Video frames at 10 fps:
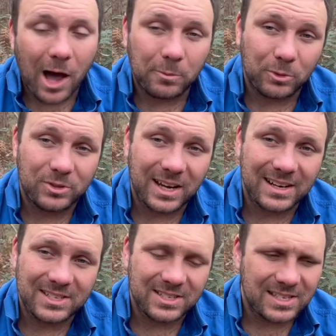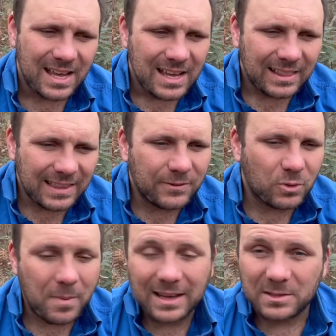blue-tongued lizards live to
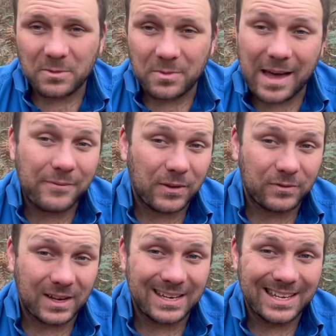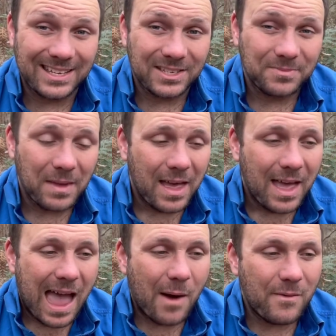a maximum of about 15 years.
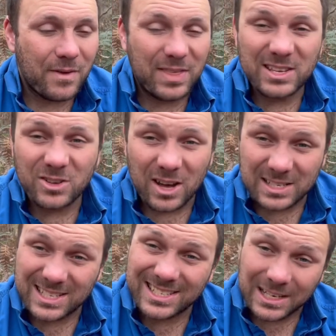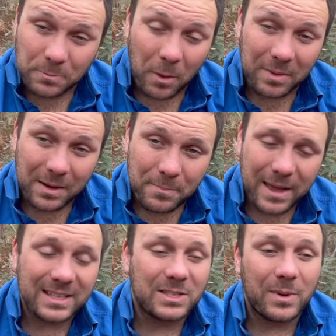However, these guys are such popular
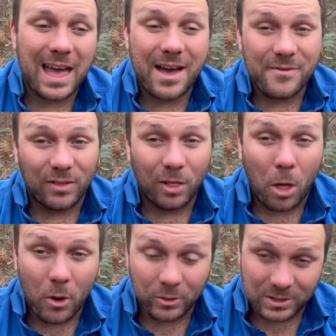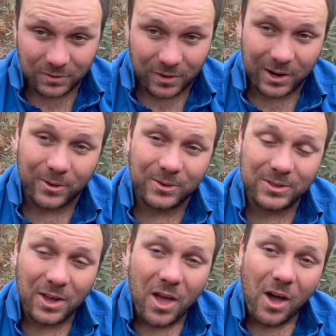pets that we have loads of
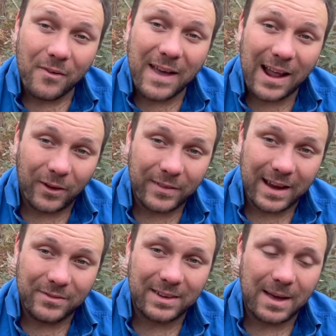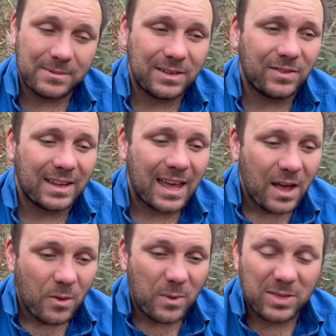records of how long they live in captivity,
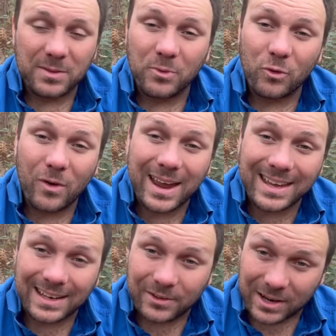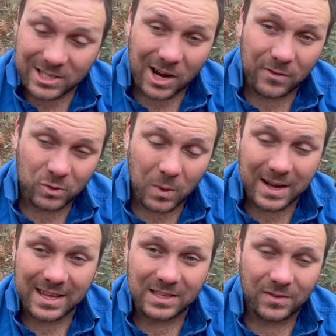with them regularly reaching over 20
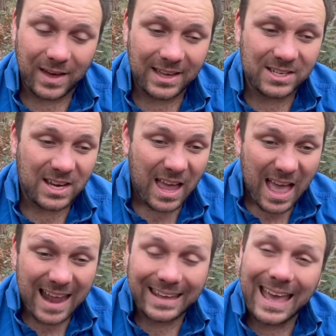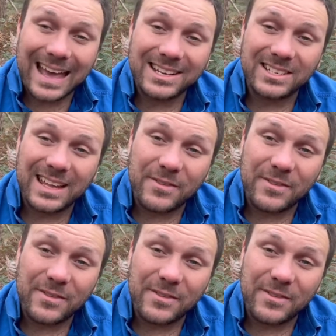years of age and occasionally even